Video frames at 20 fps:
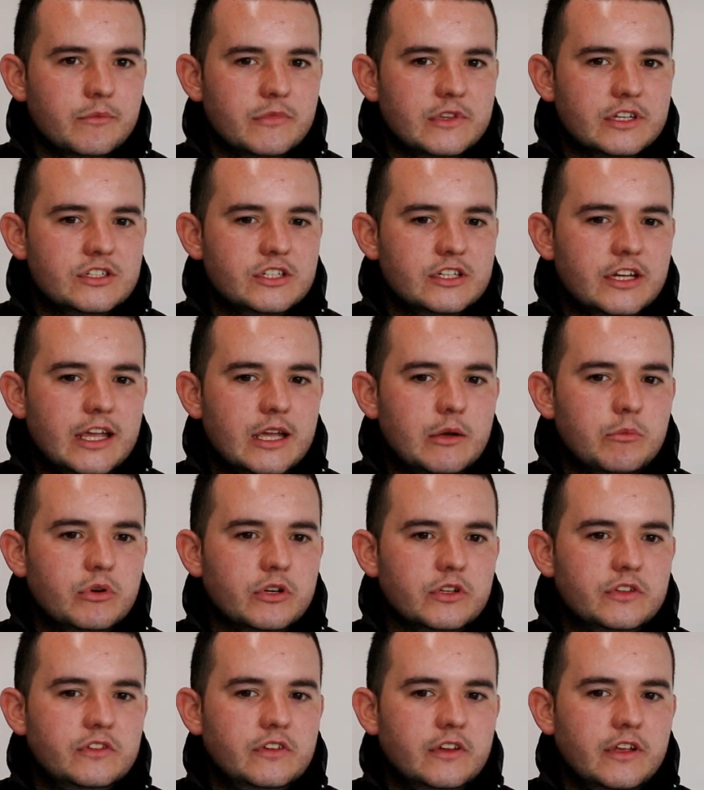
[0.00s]
this year,
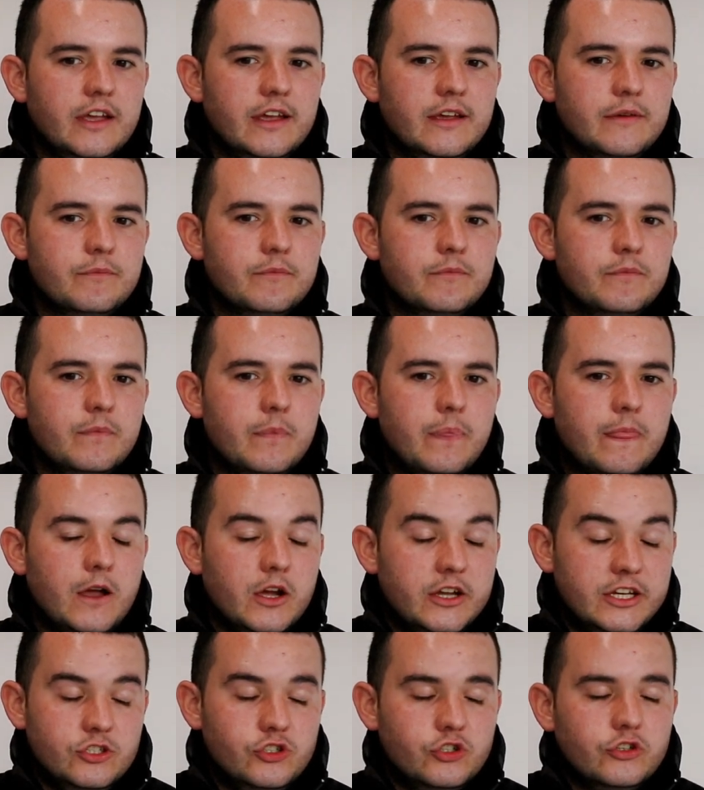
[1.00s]
but
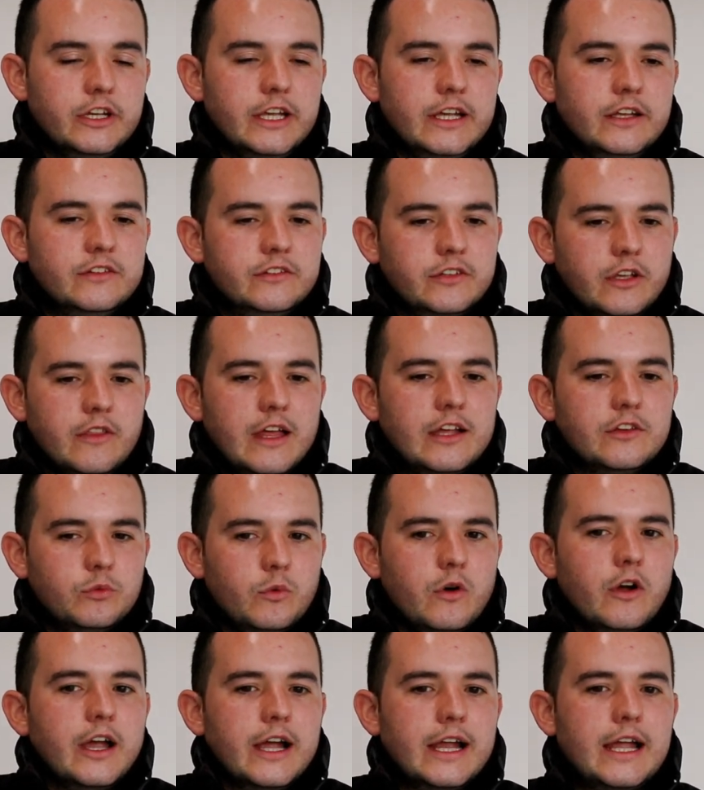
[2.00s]
I enjoy it, so that's
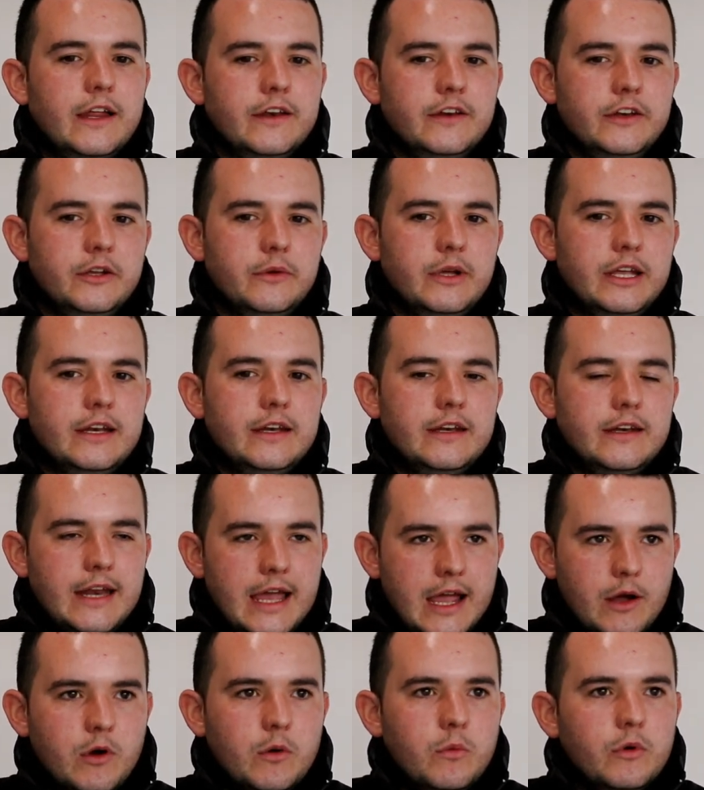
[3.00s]
why I can do it.
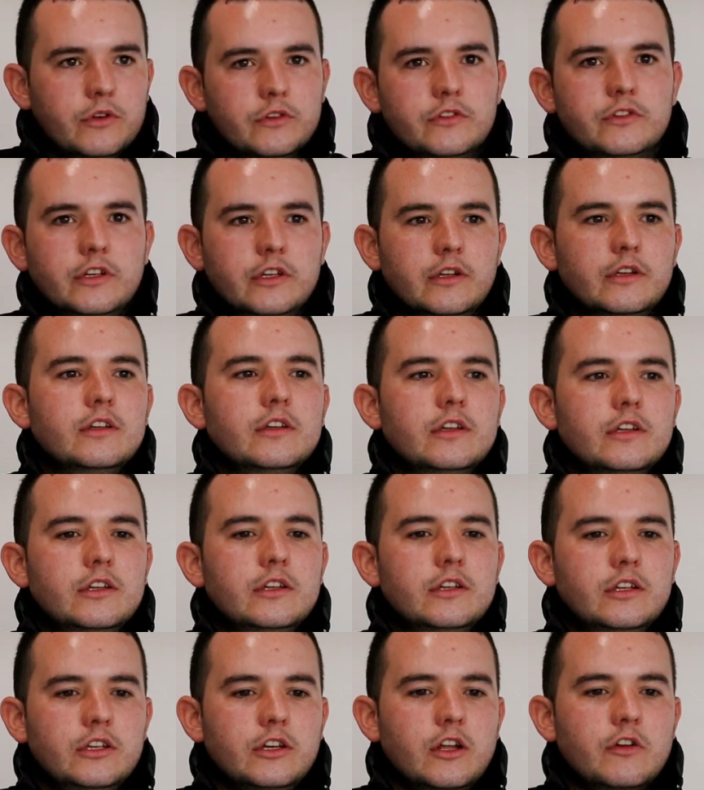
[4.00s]
Now I want to,
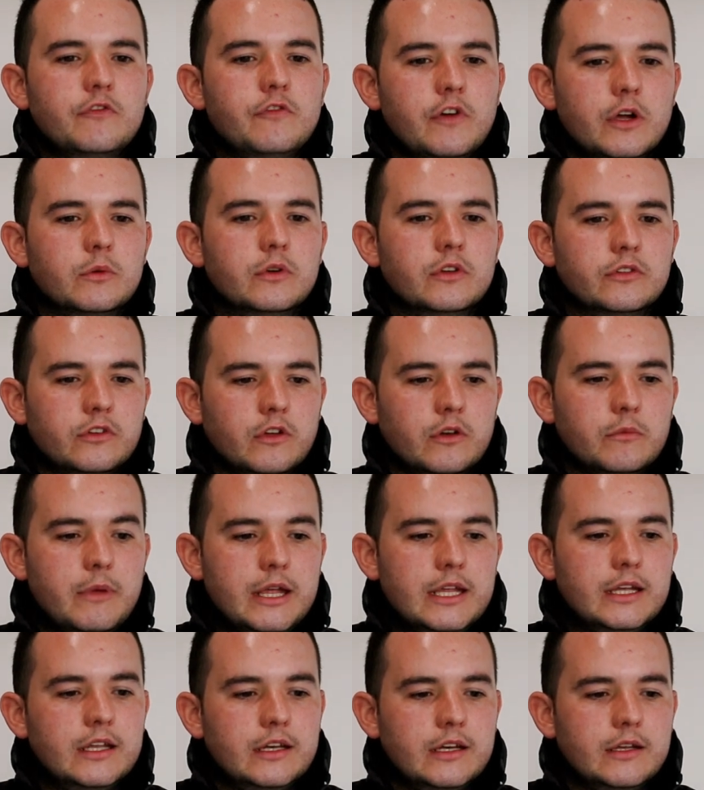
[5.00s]
you know, focus on
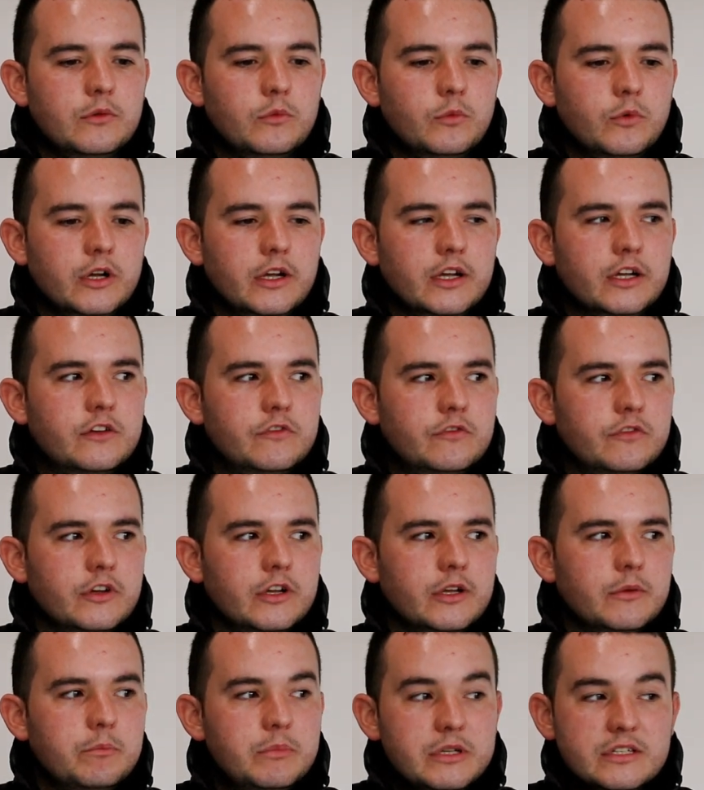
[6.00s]
making it work for
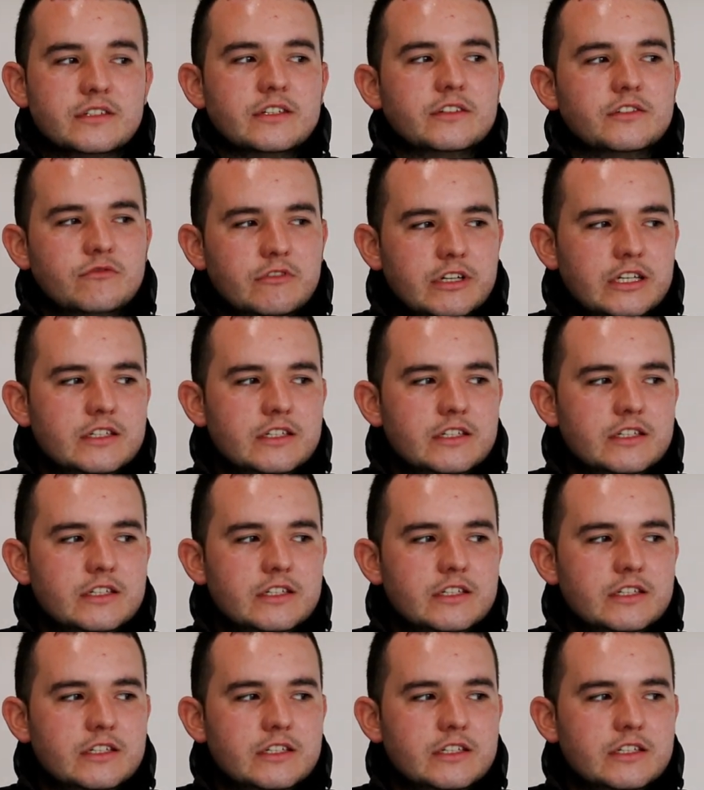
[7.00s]
business